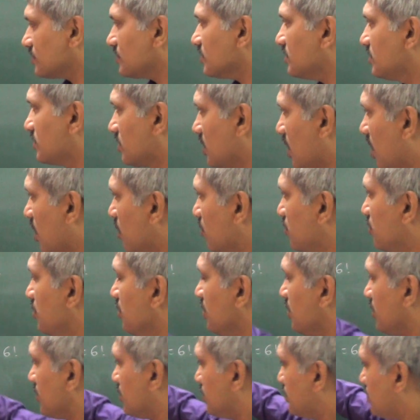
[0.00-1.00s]
Now,
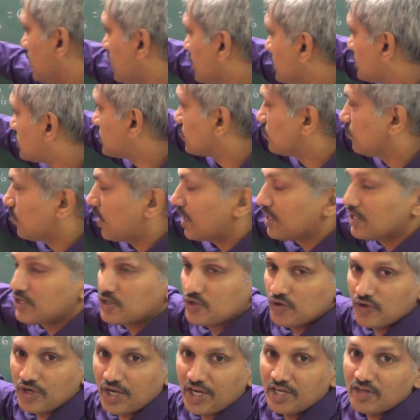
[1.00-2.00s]
this one
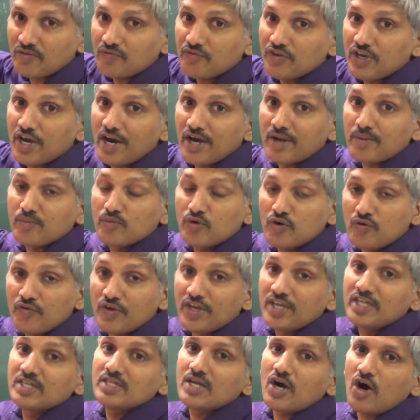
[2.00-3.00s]
unit we are
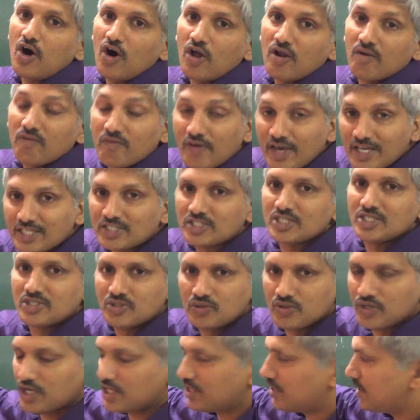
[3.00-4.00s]
moving always
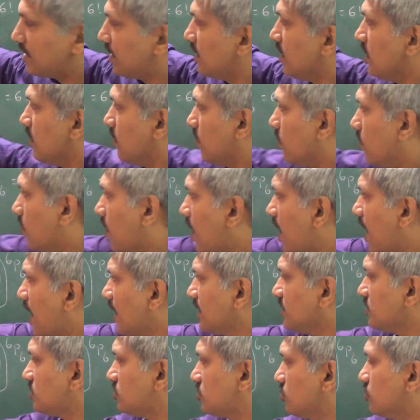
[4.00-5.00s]
together.
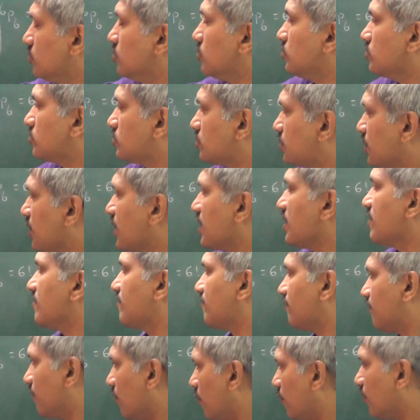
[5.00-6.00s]
1, 2, 3,
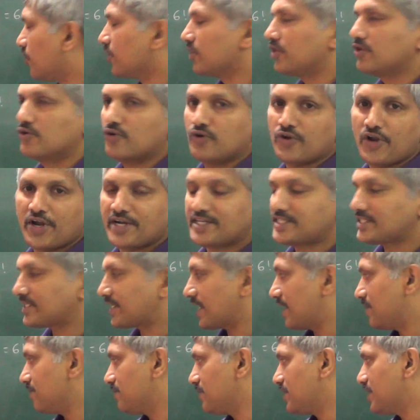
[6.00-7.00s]
4 units
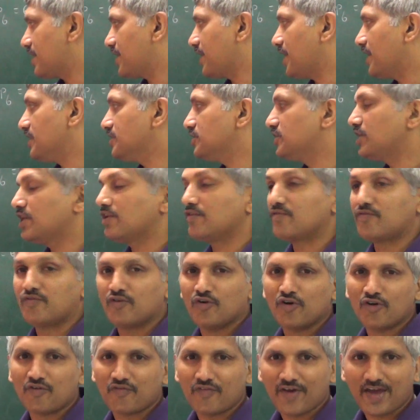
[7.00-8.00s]
can be arranged in
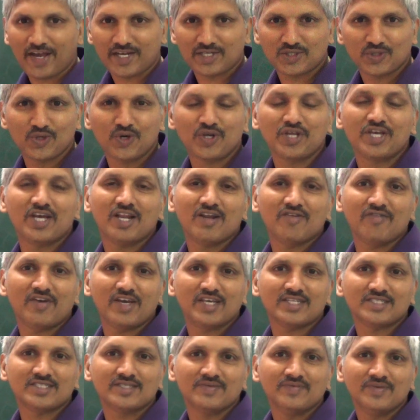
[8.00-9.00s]
4 factorial
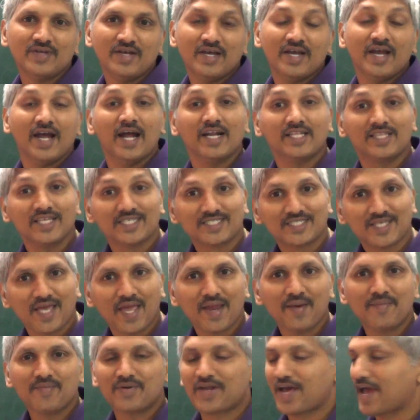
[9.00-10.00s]
ways. At the
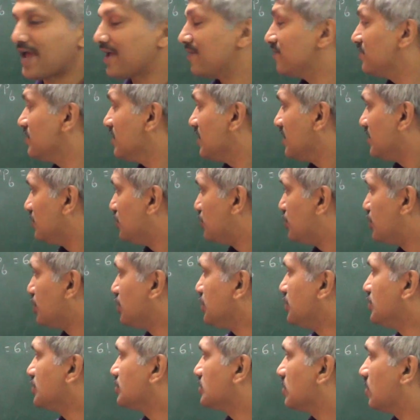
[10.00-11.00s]
same time,
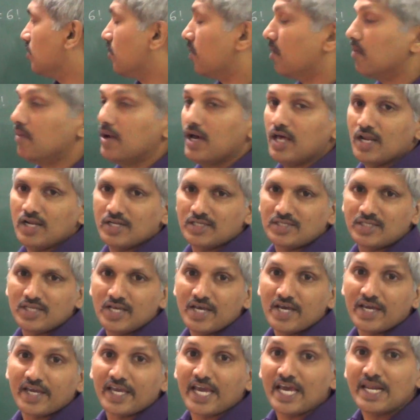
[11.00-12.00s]
these vowels
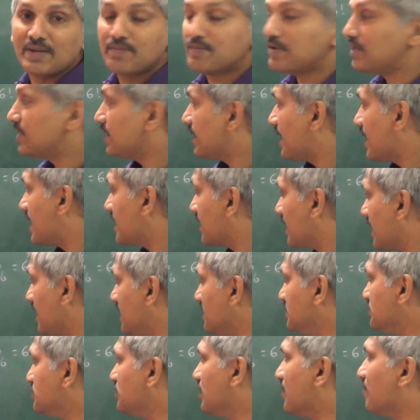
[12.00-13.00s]
can be
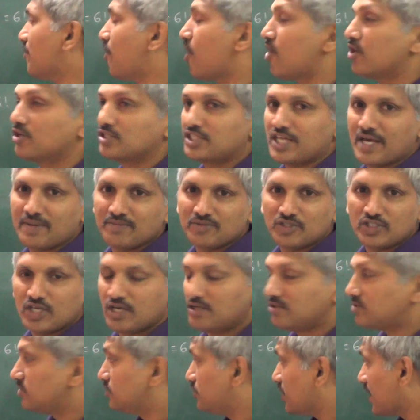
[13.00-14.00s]
arranged among
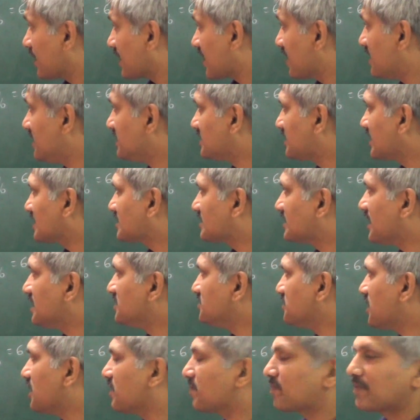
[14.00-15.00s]
themselves. They can interchange
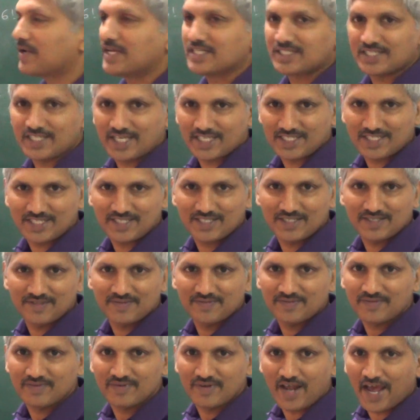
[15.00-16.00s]
their places,
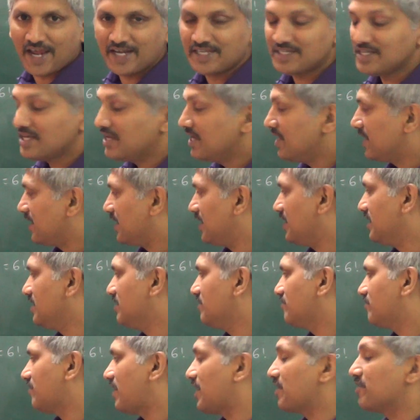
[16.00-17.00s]
right,
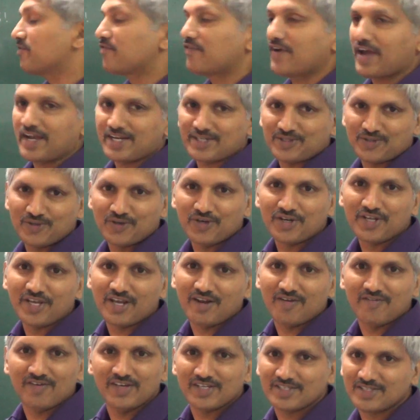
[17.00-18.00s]
in 5
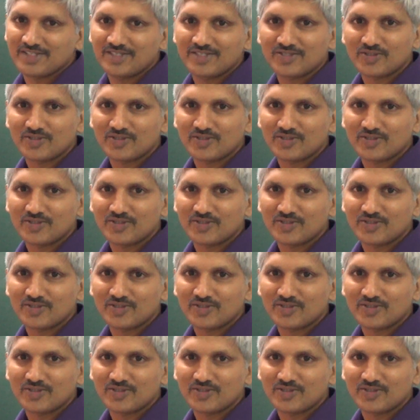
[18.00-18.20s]
factorial ways.